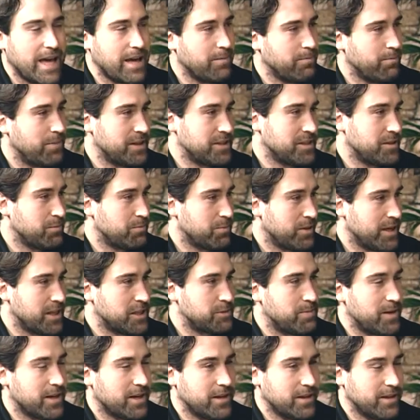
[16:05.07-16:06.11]
basically play
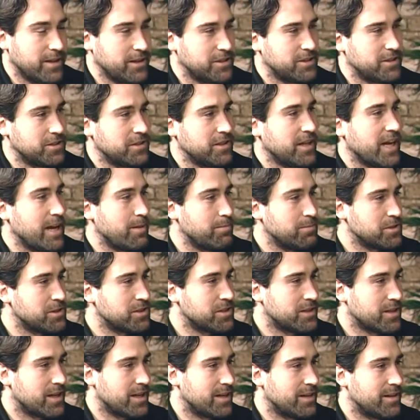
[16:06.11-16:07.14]
speculation games
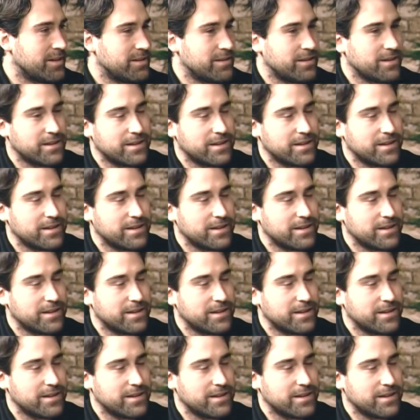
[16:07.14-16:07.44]
and